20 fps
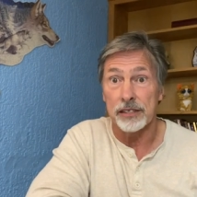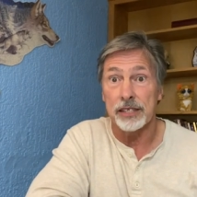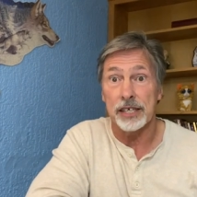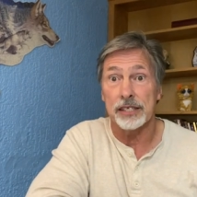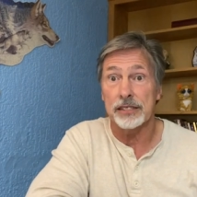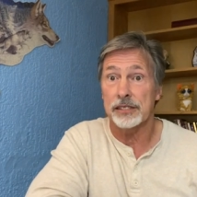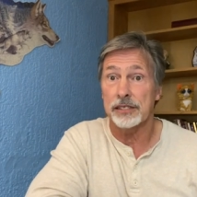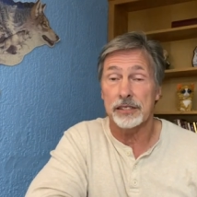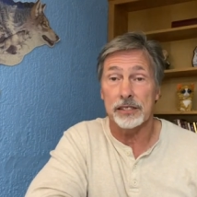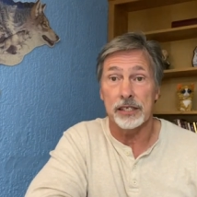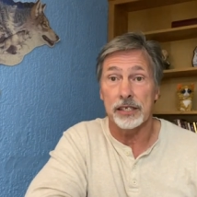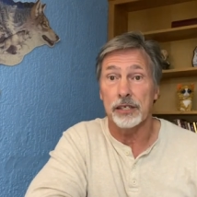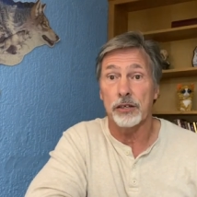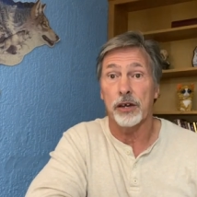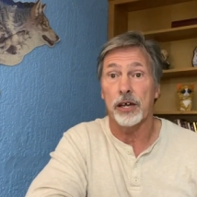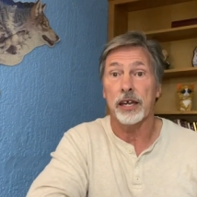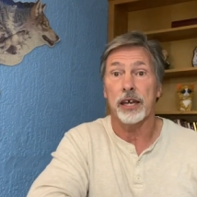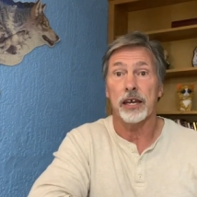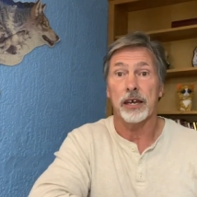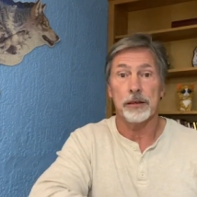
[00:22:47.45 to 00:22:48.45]
That's, you know,
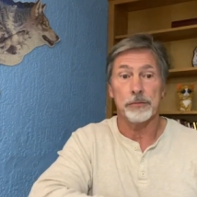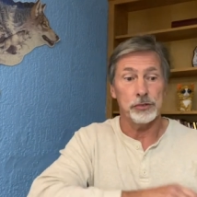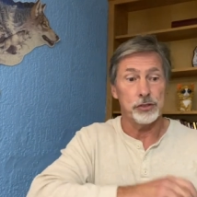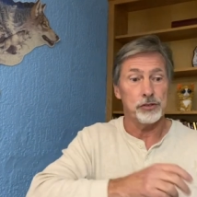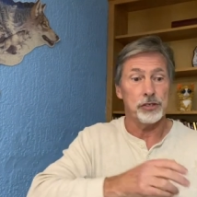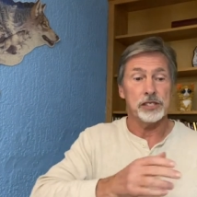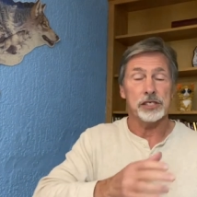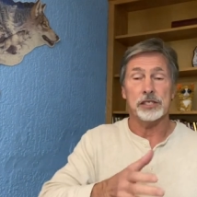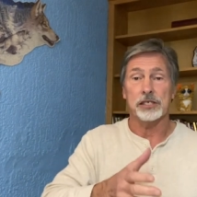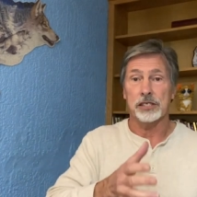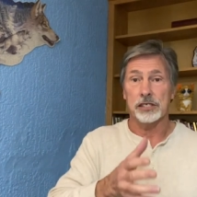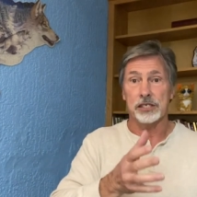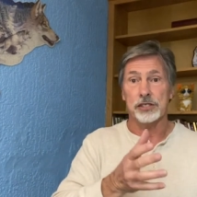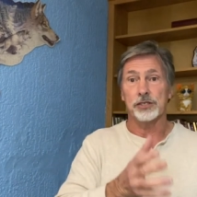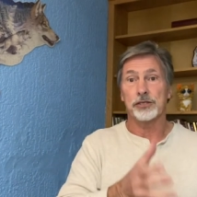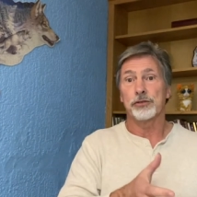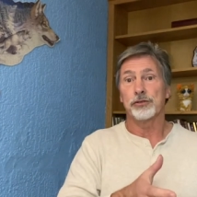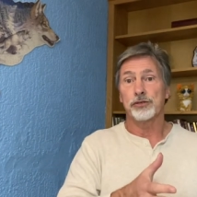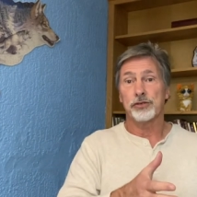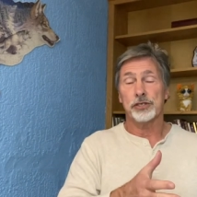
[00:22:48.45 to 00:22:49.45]
I, am trusting these
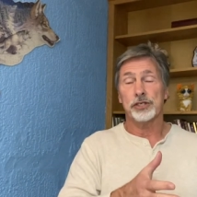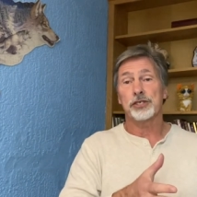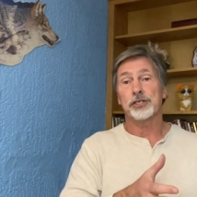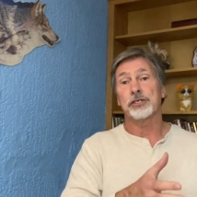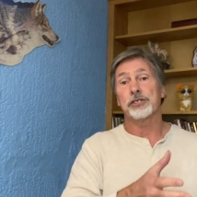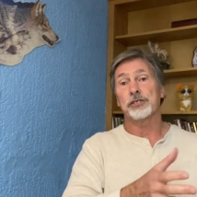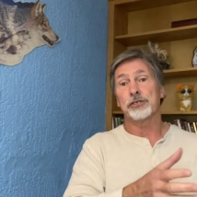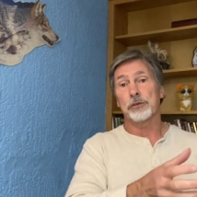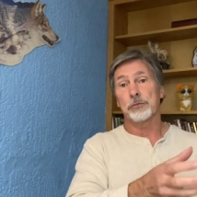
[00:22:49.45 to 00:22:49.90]
nutritionists are